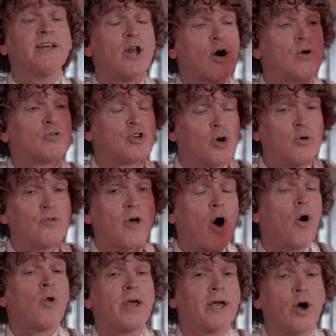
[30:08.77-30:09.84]
knows who the
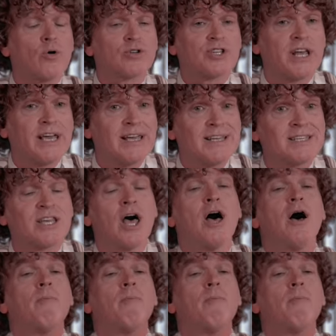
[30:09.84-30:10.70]
Holy Ghost is,